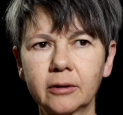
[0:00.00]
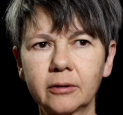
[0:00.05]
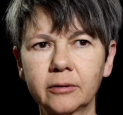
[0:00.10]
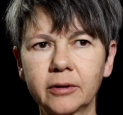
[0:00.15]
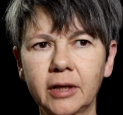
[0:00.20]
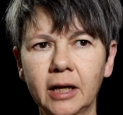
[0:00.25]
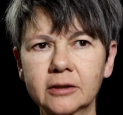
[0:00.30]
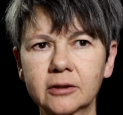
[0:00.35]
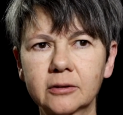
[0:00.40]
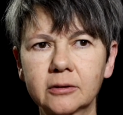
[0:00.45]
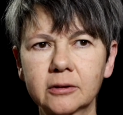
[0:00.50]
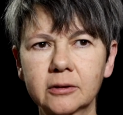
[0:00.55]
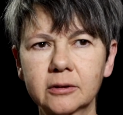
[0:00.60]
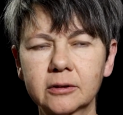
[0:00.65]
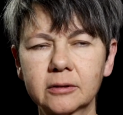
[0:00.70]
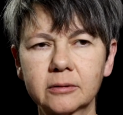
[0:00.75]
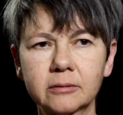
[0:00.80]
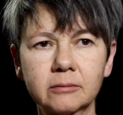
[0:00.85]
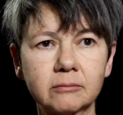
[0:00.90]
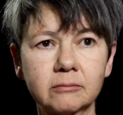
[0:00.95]

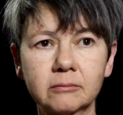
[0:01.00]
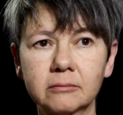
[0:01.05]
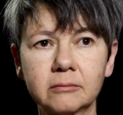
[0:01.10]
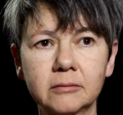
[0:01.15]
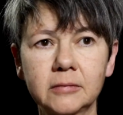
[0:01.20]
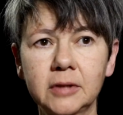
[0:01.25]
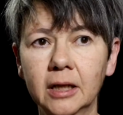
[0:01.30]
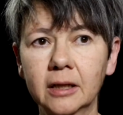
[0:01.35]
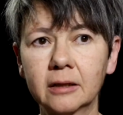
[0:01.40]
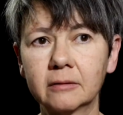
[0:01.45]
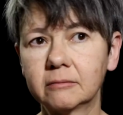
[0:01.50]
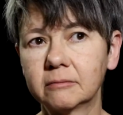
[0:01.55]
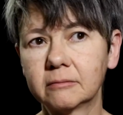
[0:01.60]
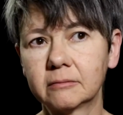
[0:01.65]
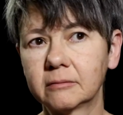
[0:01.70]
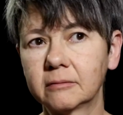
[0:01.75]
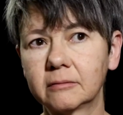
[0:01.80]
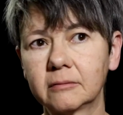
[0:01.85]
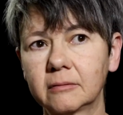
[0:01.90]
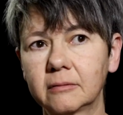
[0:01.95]
that's, yeah,
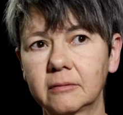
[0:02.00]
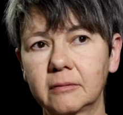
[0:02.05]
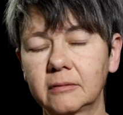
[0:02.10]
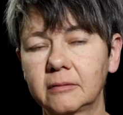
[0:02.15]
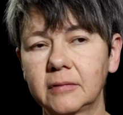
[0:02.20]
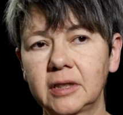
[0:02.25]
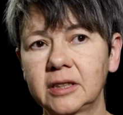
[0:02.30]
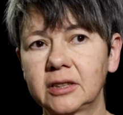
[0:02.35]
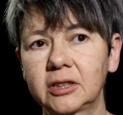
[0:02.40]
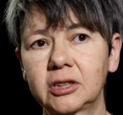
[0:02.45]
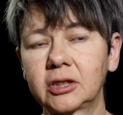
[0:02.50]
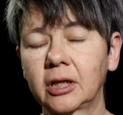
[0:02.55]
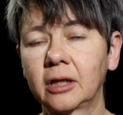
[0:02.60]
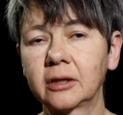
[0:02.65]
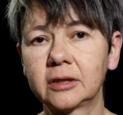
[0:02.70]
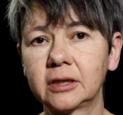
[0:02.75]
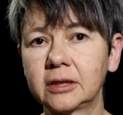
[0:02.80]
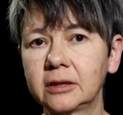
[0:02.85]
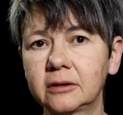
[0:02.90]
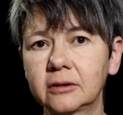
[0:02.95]
it
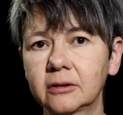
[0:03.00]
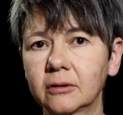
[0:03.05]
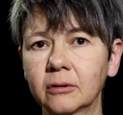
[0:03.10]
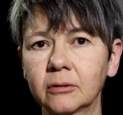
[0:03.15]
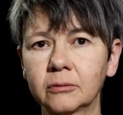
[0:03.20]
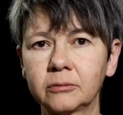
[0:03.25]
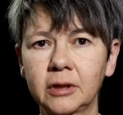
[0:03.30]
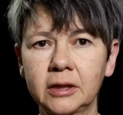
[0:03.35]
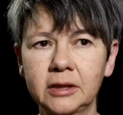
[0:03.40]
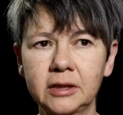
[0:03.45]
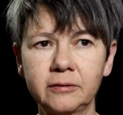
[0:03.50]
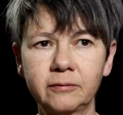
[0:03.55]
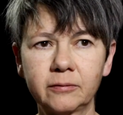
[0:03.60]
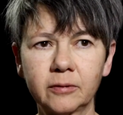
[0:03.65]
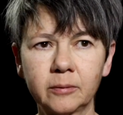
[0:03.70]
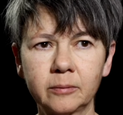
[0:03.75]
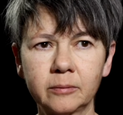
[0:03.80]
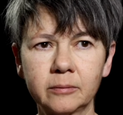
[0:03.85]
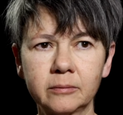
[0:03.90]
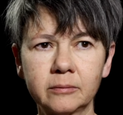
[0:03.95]
started already
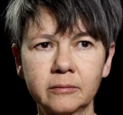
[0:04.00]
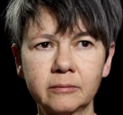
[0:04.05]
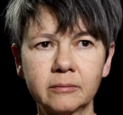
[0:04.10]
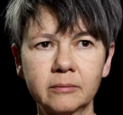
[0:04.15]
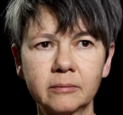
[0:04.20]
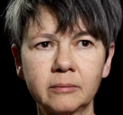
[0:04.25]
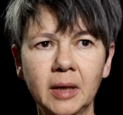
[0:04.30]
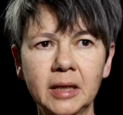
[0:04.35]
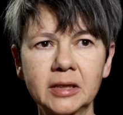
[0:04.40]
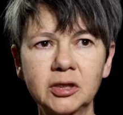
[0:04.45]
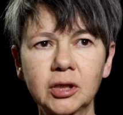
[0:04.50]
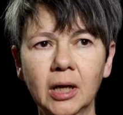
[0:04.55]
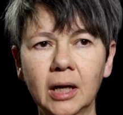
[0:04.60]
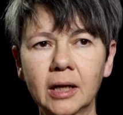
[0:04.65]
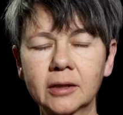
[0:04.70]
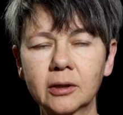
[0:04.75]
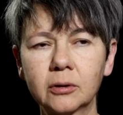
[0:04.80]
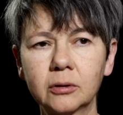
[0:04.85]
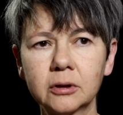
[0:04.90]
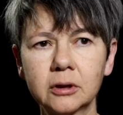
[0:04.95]
from my
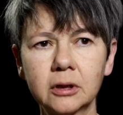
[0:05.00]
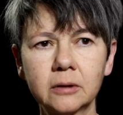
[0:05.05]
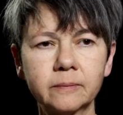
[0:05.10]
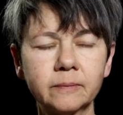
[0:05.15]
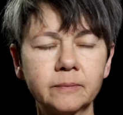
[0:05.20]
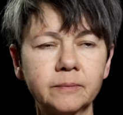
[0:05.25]
childhood,